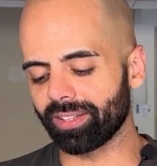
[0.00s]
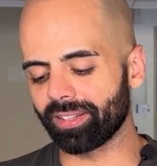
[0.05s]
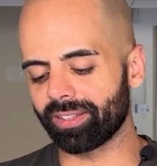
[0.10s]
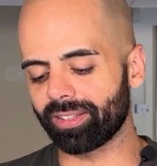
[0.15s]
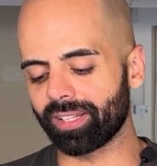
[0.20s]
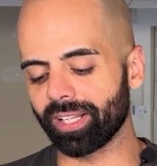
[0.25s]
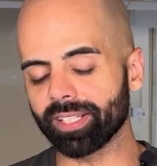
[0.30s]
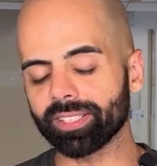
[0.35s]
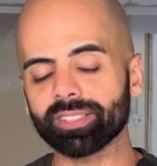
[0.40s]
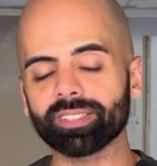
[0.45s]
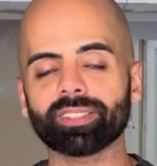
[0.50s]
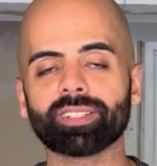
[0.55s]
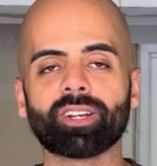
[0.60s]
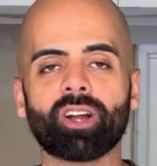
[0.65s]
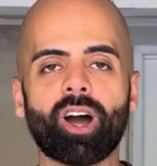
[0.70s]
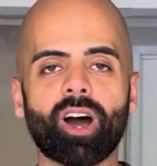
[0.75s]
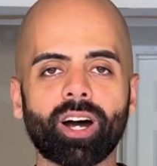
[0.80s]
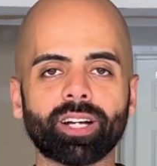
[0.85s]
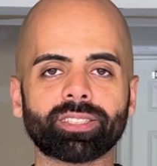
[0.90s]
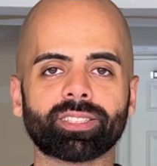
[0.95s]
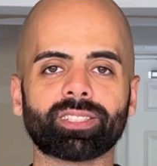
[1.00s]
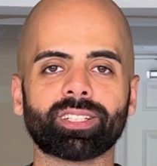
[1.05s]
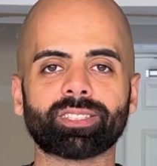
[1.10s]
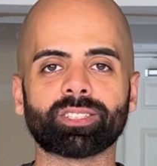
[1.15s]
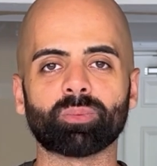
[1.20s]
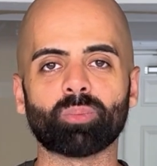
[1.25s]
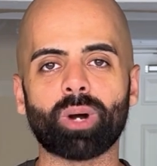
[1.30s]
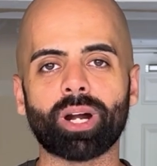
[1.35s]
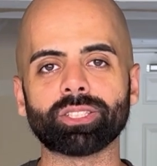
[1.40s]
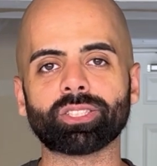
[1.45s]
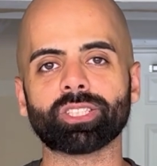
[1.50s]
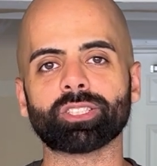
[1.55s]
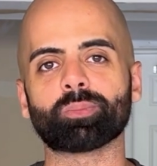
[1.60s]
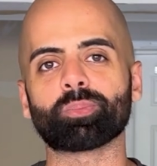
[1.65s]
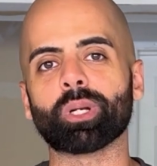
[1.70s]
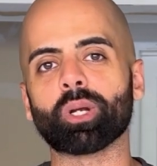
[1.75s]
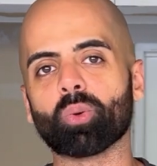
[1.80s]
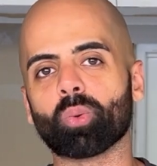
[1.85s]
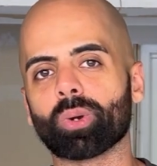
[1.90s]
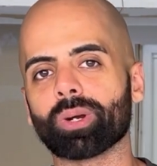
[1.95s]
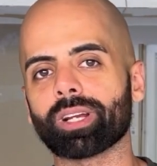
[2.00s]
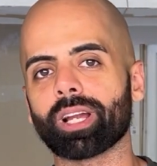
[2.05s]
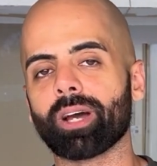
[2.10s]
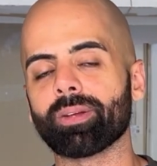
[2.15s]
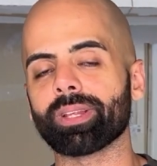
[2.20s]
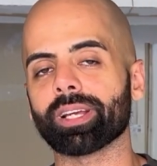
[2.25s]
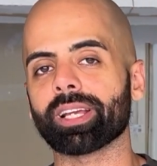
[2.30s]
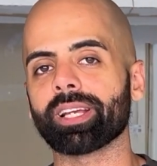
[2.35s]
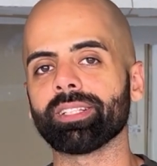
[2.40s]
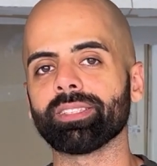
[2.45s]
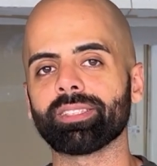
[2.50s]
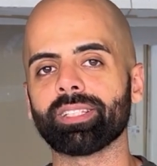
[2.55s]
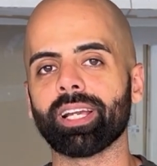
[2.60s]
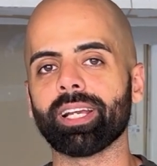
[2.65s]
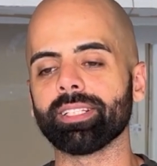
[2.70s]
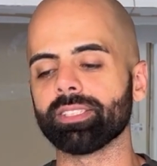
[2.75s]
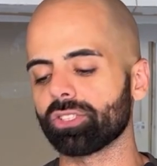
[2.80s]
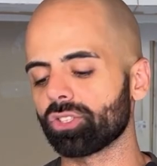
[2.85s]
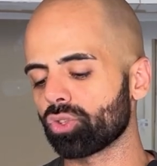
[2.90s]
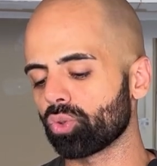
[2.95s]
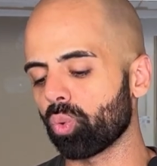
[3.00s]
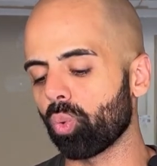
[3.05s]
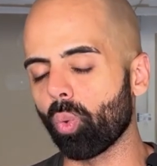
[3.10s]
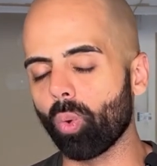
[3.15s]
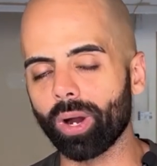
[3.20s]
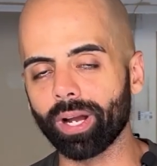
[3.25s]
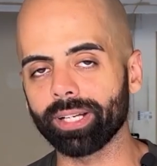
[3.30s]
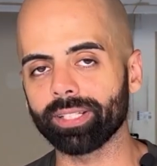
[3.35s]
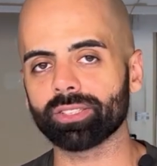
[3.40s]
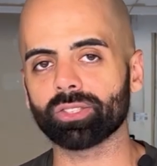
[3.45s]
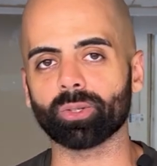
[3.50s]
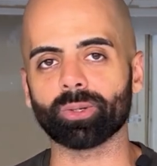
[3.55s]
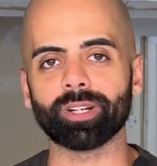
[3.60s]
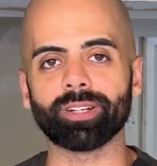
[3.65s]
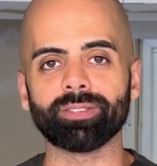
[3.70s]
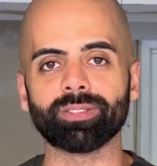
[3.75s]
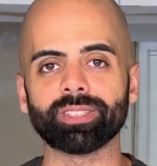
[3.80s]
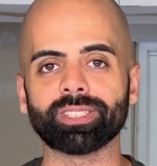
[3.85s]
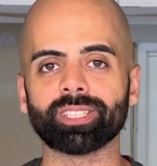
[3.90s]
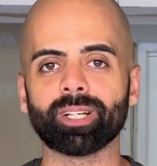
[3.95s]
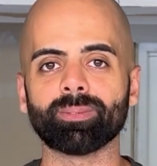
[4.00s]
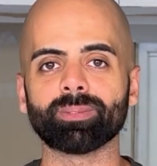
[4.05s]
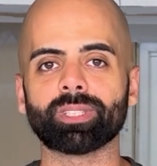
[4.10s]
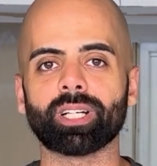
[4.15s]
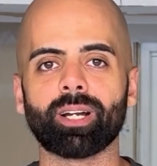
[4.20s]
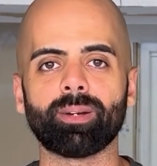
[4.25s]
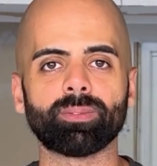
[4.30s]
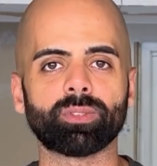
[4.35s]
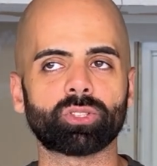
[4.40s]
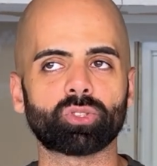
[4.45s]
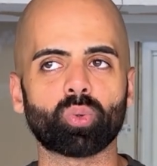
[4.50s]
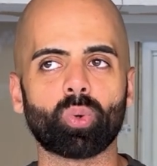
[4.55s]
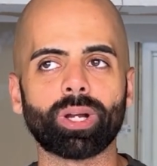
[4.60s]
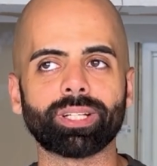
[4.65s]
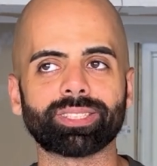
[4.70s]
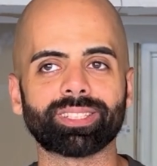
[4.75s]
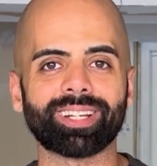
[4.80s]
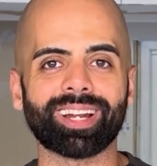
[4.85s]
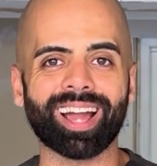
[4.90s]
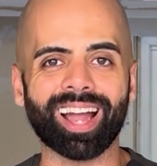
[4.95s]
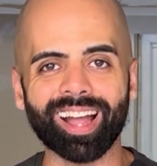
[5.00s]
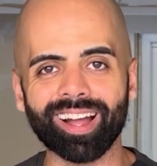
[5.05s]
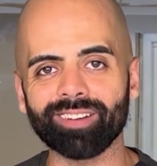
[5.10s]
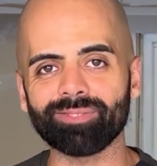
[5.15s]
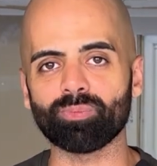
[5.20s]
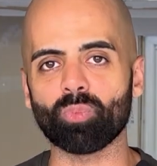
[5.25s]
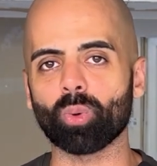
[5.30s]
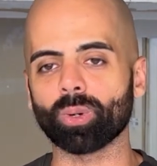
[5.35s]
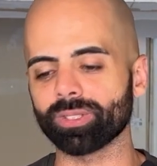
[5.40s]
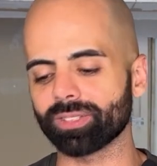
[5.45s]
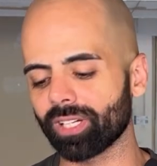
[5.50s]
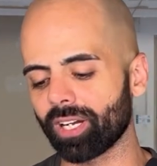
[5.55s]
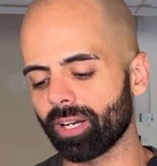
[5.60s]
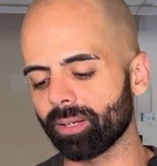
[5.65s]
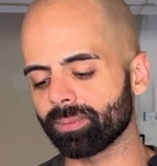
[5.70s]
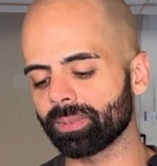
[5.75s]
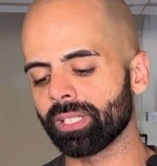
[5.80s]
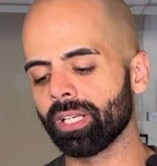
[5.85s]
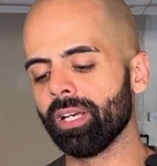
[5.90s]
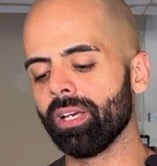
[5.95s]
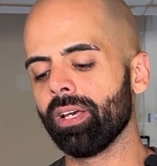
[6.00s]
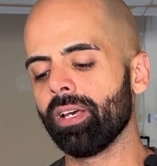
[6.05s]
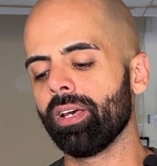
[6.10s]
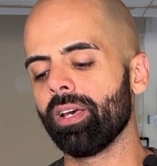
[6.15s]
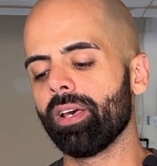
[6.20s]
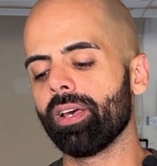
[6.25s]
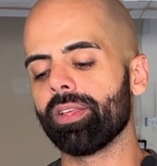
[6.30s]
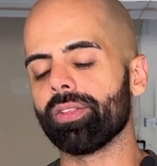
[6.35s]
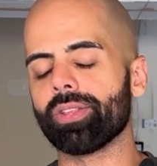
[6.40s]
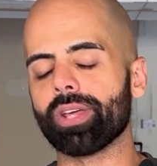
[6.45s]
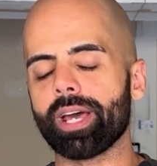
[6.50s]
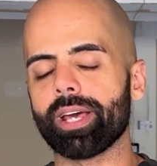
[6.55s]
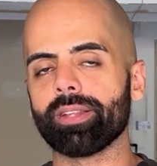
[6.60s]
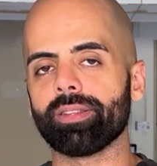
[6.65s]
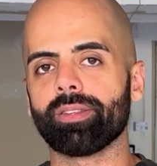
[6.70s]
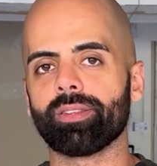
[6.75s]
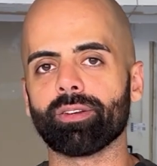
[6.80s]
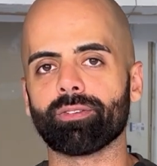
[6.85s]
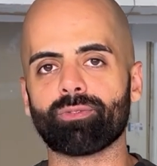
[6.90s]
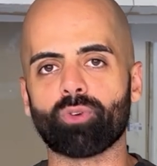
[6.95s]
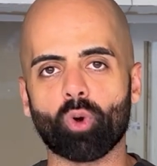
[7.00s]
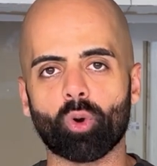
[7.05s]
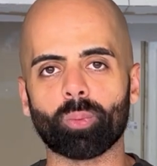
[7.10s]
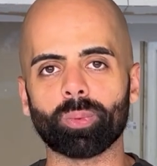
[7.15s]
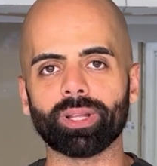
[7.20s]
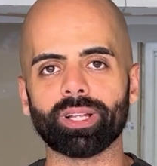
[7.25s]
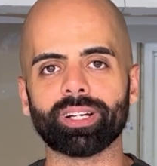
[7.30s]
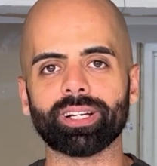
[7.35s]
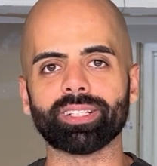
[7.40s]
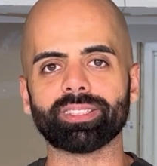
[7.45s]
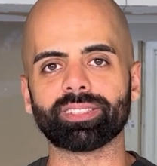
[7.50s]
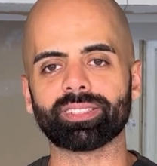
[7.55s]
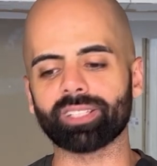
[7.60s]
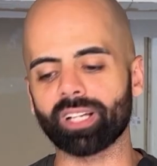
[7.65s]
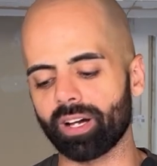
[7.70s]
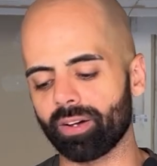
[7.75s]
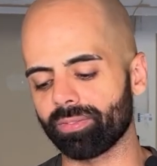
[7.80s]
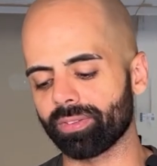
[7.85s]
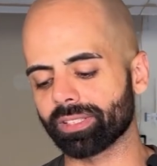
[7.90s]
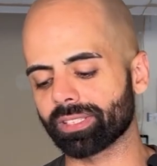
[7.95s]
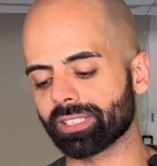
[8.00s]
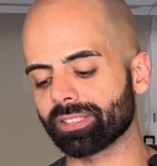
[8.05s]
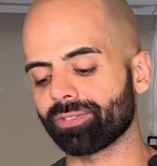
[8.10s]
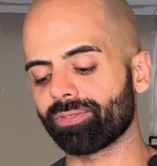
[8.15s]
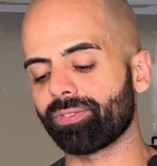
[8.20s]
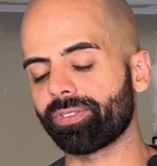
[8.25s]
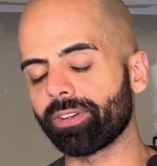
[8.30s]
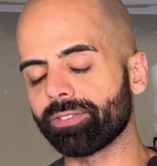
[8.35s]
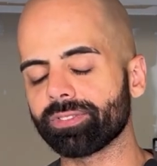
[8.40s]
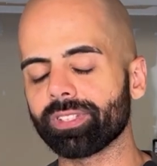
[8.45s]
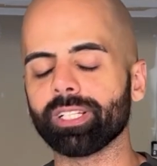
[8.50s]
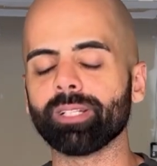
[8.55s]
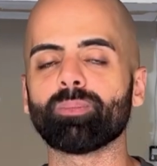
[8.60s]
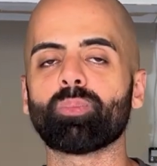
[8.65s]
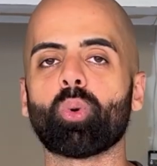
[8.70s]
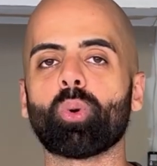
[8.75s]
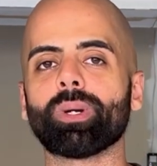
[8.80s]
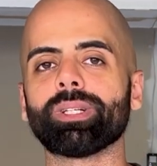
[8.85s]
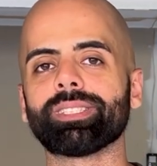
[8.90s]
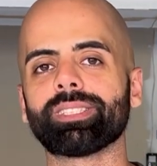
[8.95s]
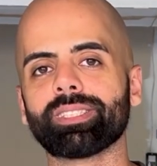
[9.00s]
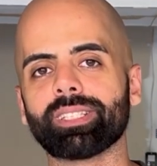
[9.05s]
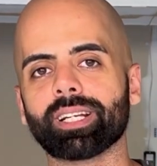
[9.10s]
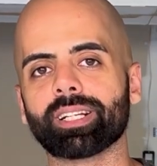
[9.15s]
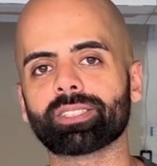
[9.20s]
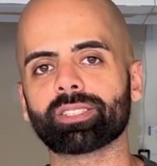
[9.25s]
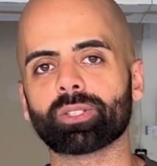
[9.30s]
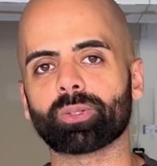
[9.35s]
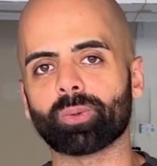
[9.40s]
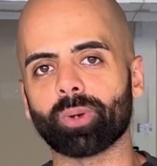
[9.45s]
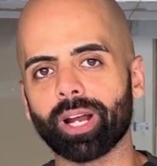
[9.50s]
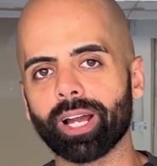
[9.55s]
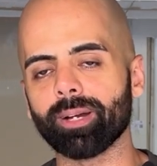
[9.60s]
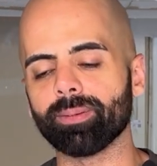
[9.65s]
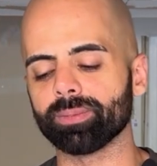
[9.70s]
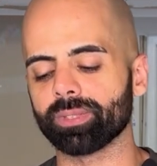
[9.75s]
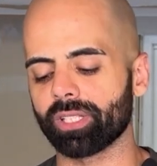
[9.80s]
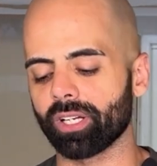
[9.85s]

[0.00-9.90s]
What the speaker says: This costs as much as a pre-workout that contains twice or even sometimes twice and a half more times than the formula itself. This is 15.6 grams.